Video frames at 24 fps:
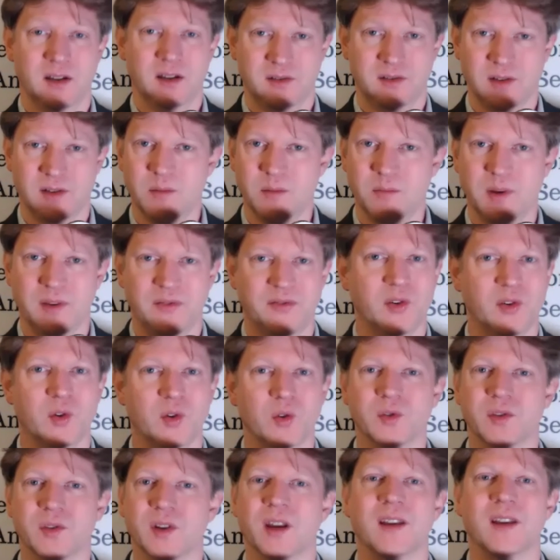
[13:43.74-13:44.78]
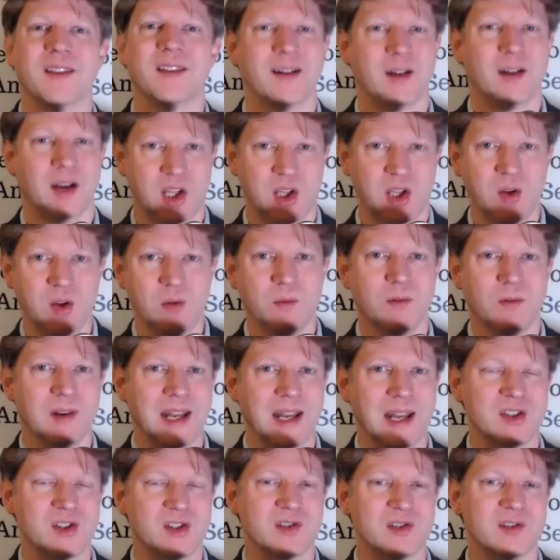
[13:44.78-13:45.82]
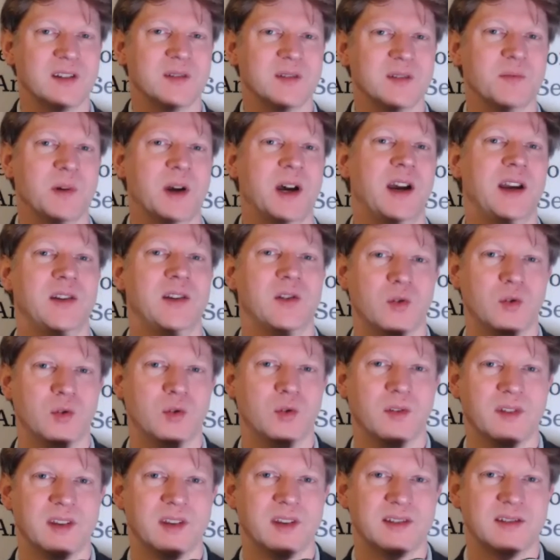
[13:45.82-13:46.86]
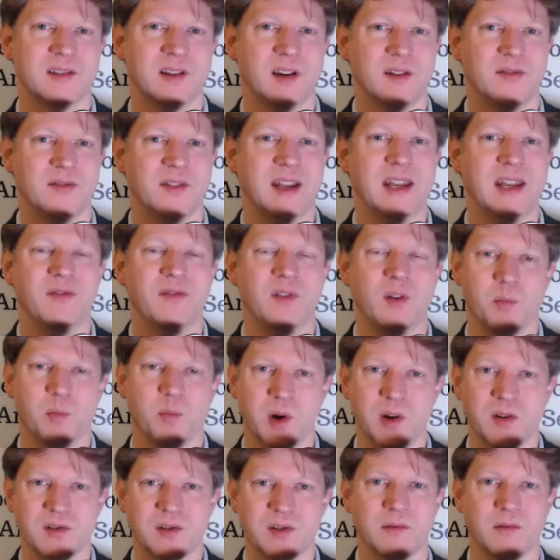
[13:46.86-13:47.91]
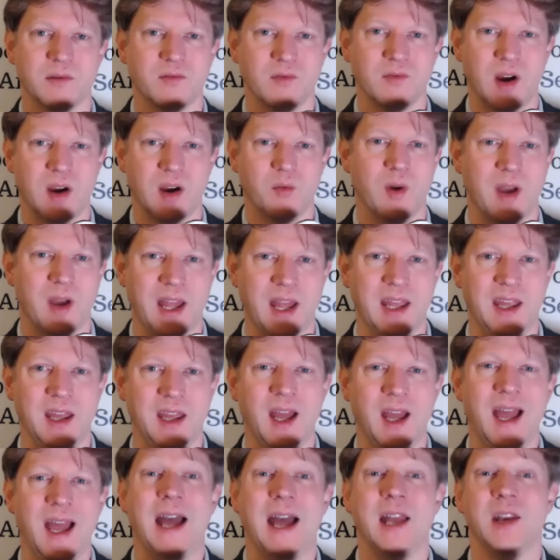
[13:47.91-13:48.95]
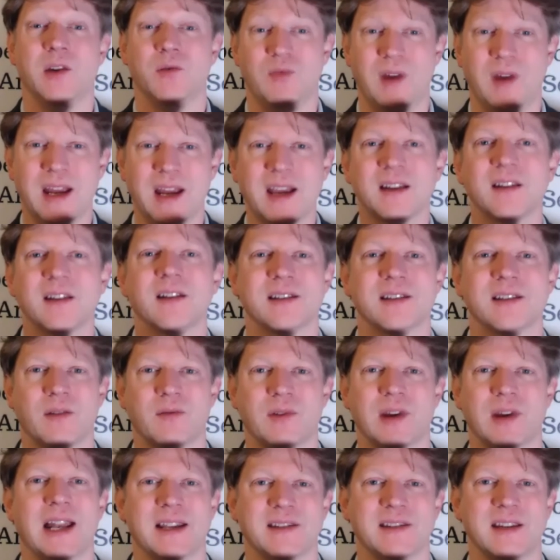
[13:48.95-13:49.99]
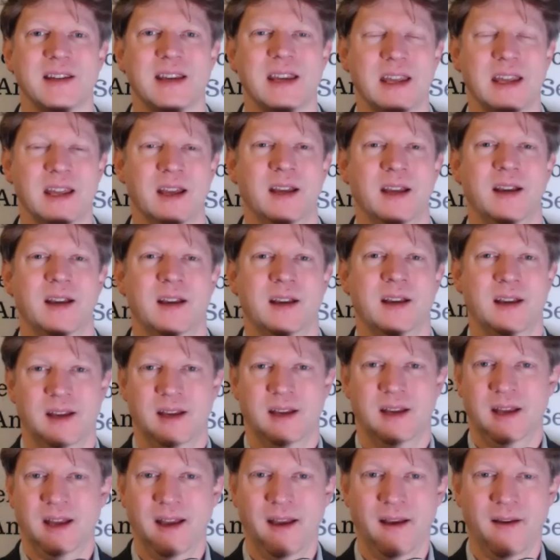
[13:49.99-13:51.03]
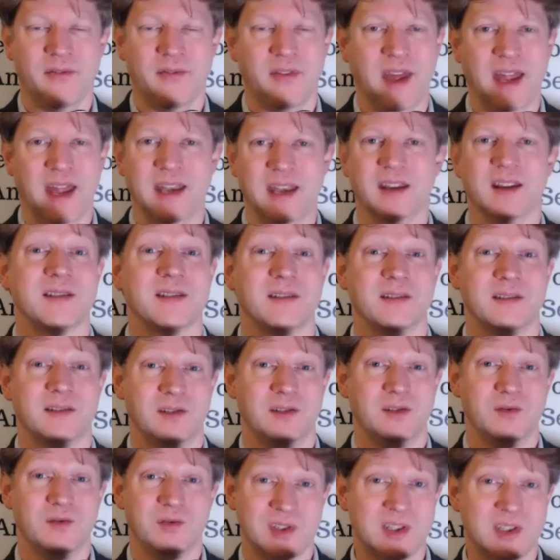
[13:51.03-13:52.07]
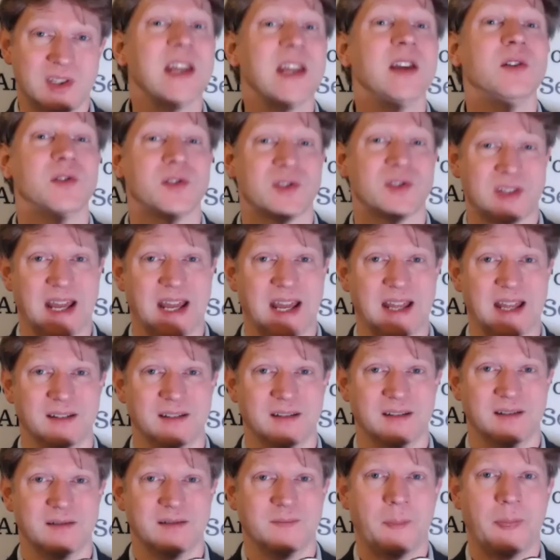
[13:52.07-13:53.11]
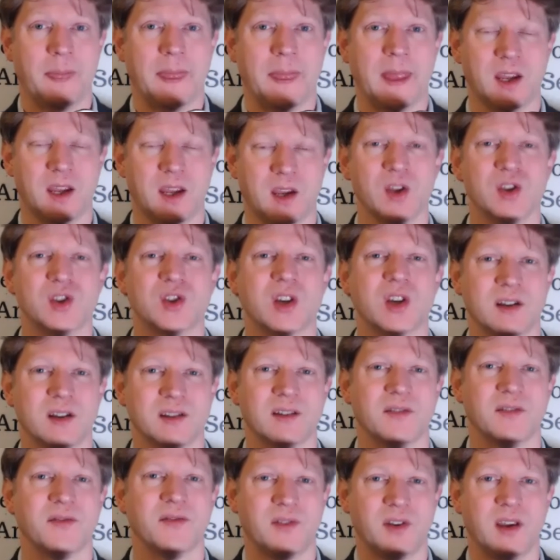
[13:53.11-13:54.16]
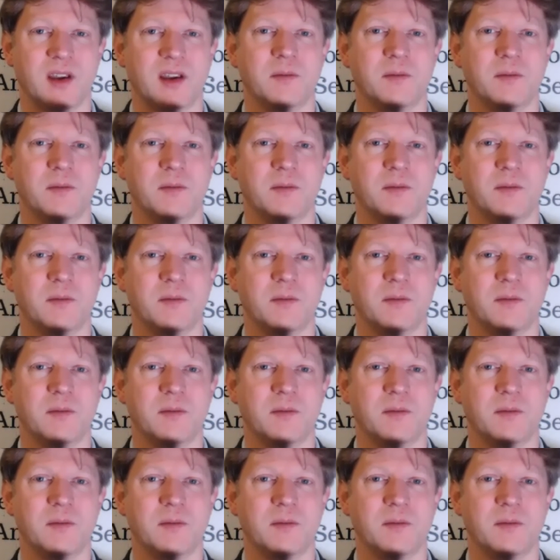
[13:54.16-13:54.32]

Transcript: Don't be fooled. There are human relationships behind all of this stuff. And if you approach them the right way and you recognize that reality, then you still stand a good chance of